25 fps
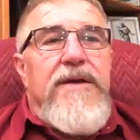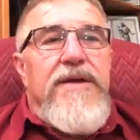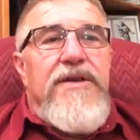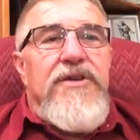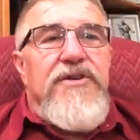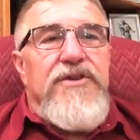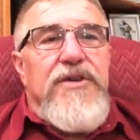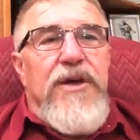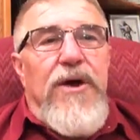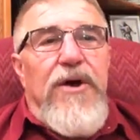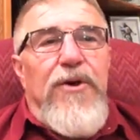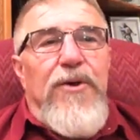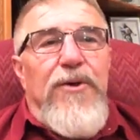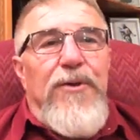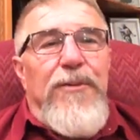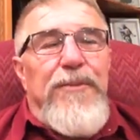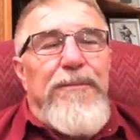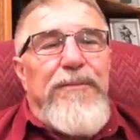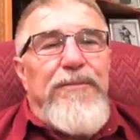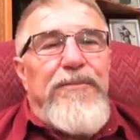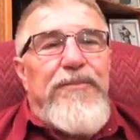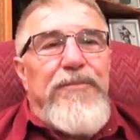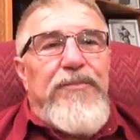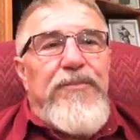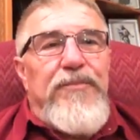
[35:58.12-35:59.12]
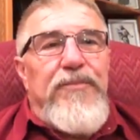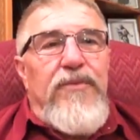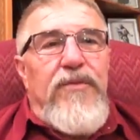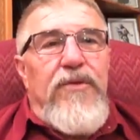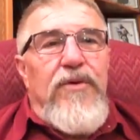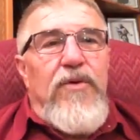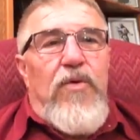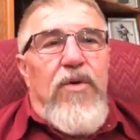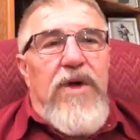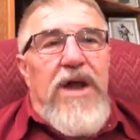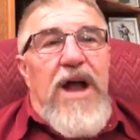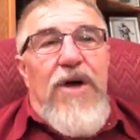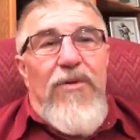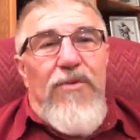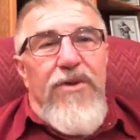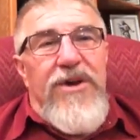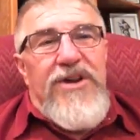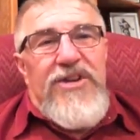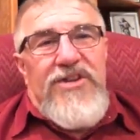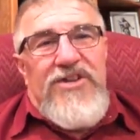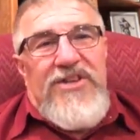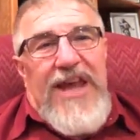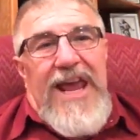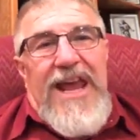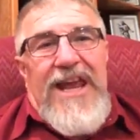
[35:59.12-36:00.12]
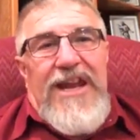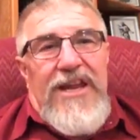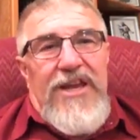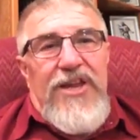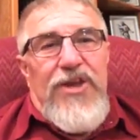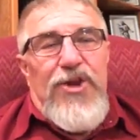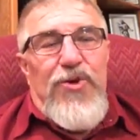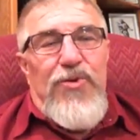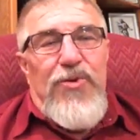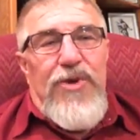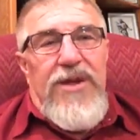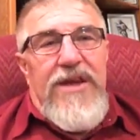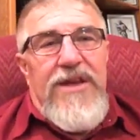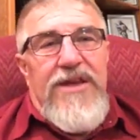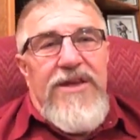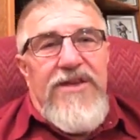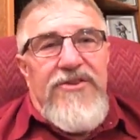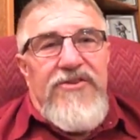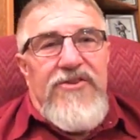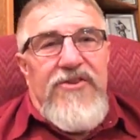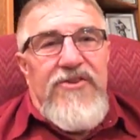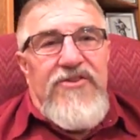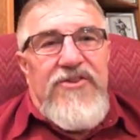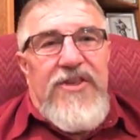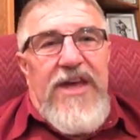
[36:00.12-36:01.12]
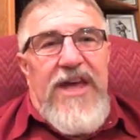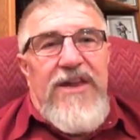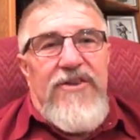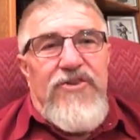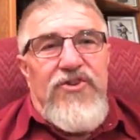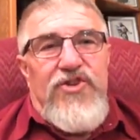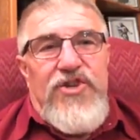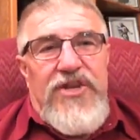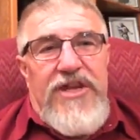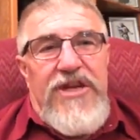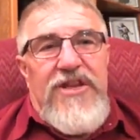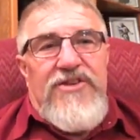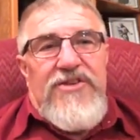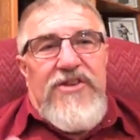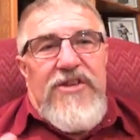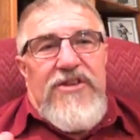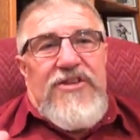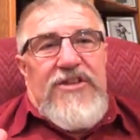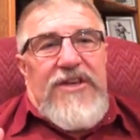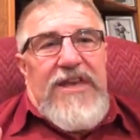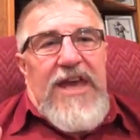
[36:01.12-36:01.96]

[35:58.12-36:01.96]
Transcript: So what I want to say to you is, is that Jesus